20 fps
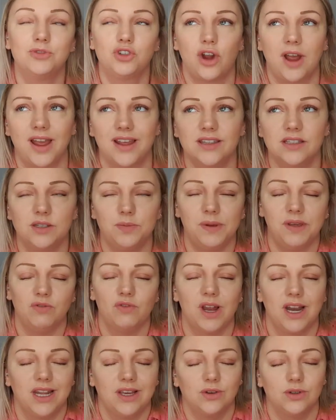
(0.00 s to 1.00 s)
trying to be
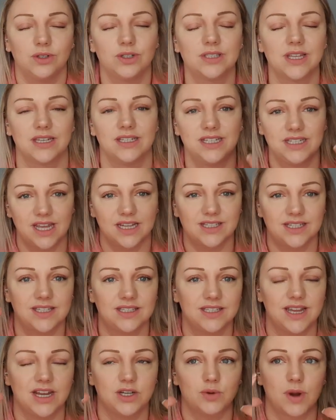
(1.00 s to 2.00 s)
really good because I did get to the
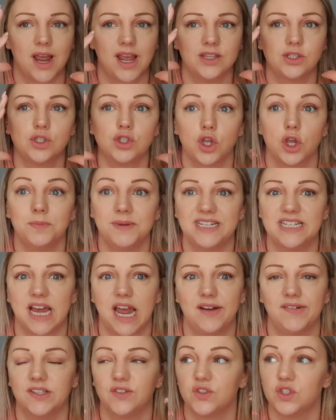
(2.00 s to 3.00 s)
stage where I had so many
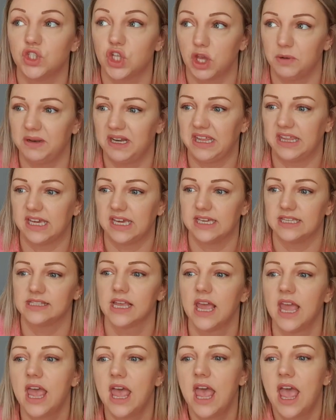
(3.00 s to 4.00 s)
diaries for so many things
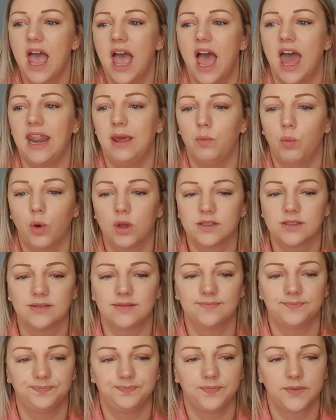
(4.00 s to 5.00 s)
and it
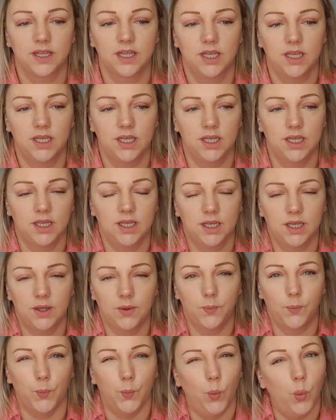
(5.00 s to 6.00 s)
wasn't
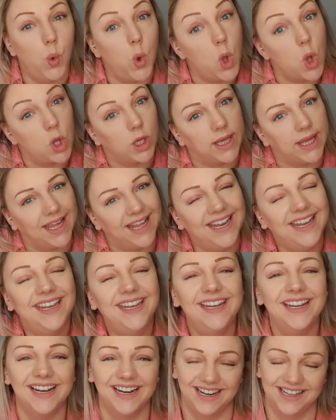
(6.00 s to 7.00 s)

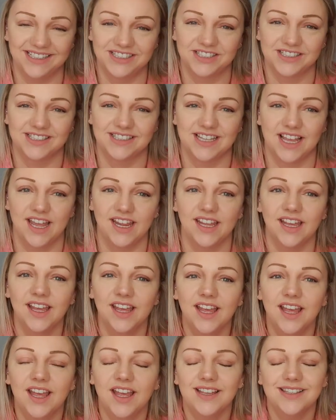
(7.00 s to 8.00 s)
working, let's just say.
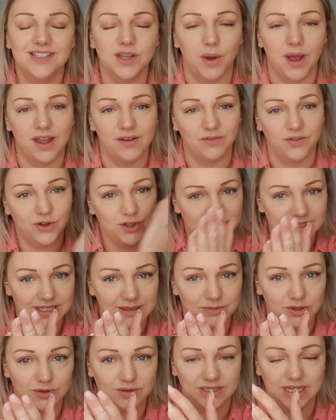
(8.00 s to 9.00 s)
So I'm cutting
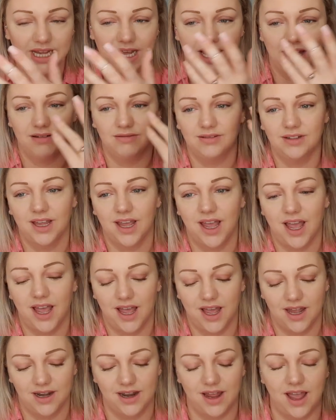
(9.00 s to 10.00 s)
them all down
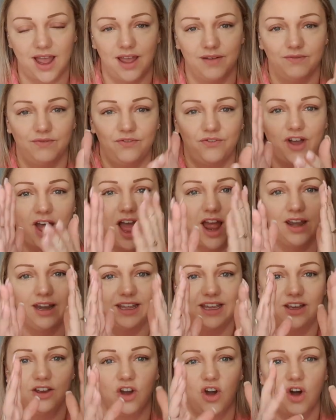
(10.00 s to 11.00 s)
and I've finally
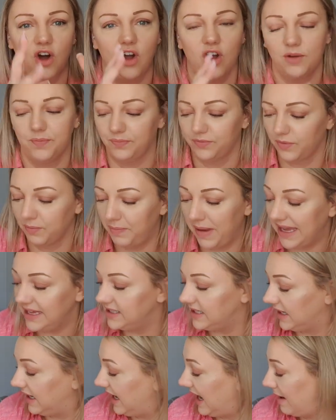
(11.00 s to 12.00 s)
got,
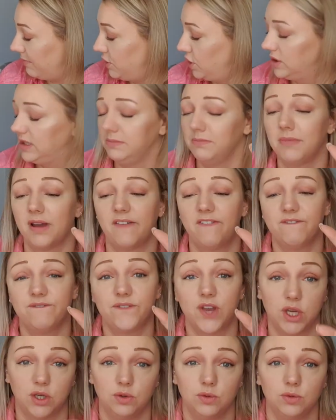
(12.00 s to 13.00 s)
basically I'm using my
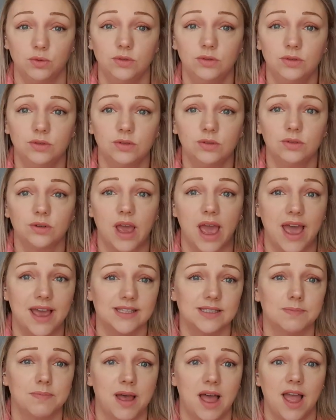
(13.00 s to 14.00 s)
phone
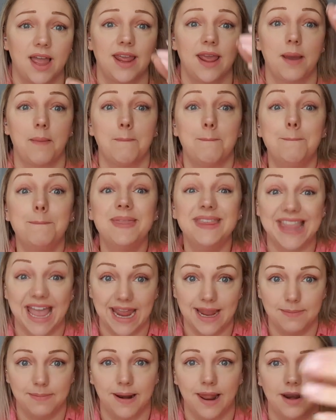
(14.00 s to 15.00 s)
as my
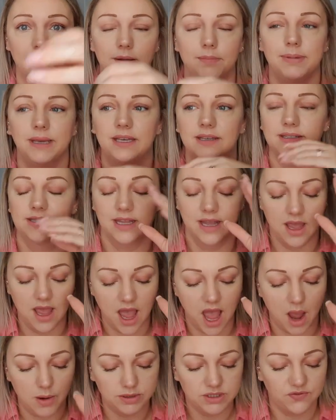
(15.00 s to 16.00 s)
day planner because
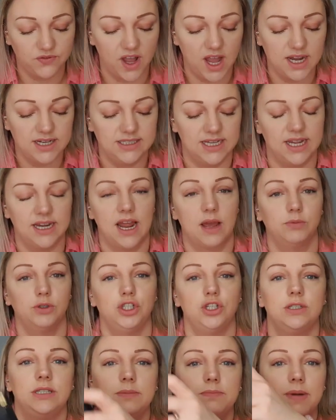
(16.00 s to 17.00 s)
I was finding, I was
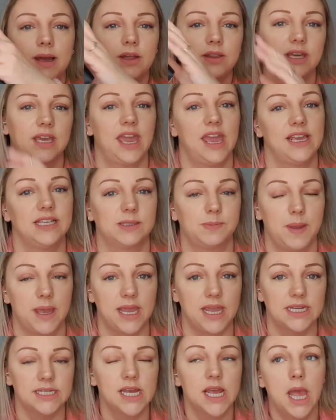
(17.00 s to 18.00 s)
using my other Kate
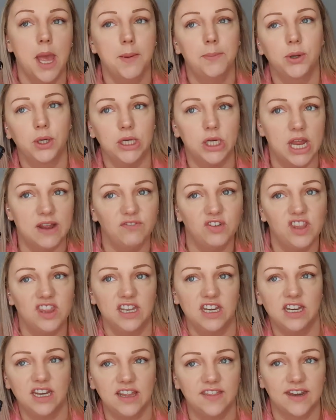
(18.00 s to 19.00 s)
Spade, putting everything
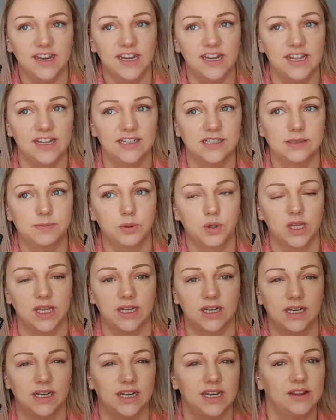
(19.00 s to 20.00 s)
in it that I needed to put
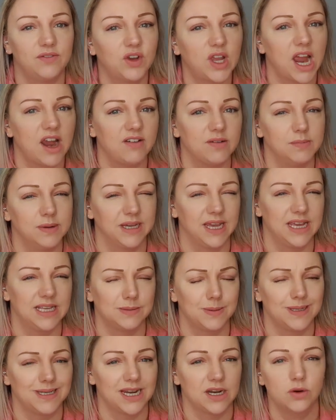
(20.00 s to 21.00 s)
in and I never carried my Kate
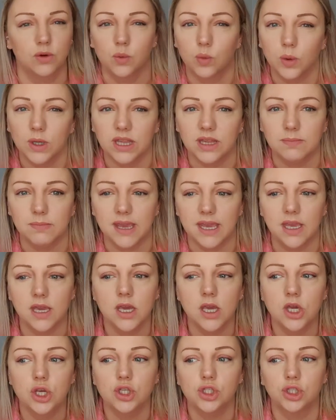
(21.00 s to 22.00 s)
Spade diary with me.
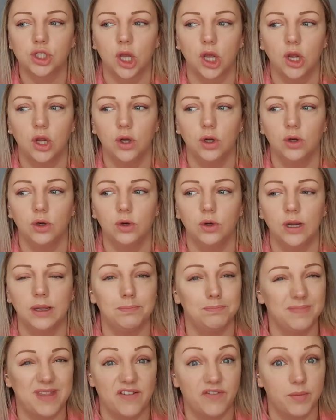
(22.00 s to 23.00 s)
So
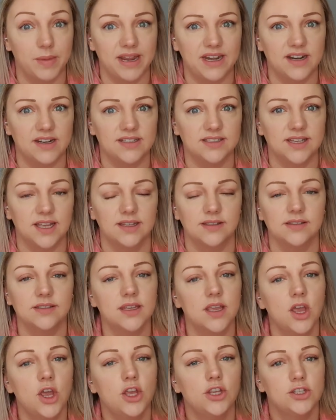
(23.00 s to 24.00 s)
it never made any sense.
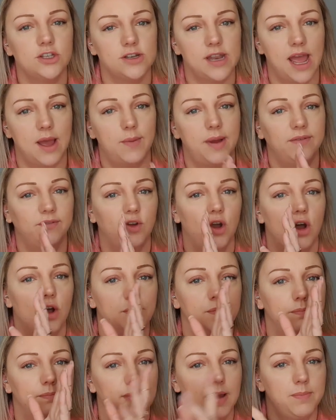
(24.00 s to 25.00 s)
So now I've
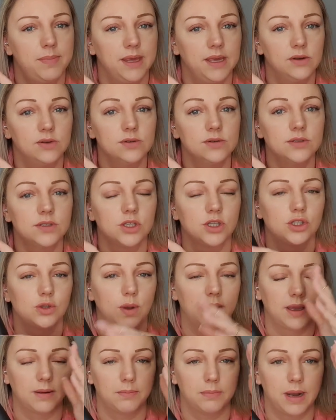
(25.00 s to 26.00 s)
got my bills so
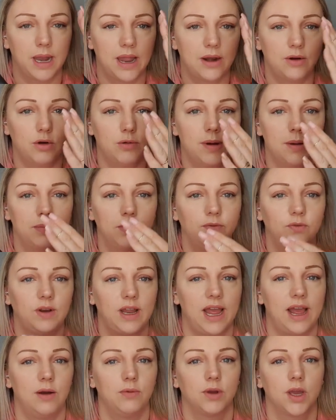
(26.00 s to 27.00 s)
I can plan all my monthly
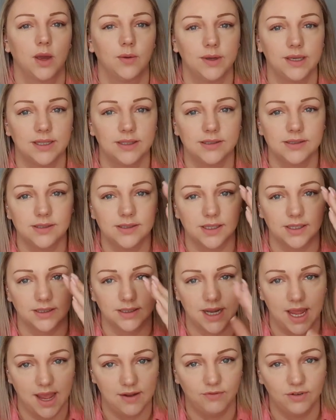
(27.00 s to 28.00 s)
outgoings
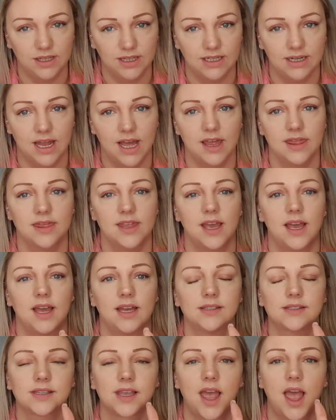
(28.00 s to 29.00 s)
and everything like
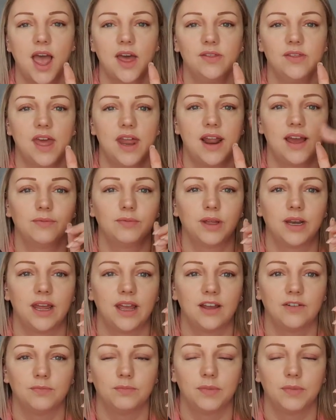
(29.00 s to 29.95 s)
that. And then I'm going to have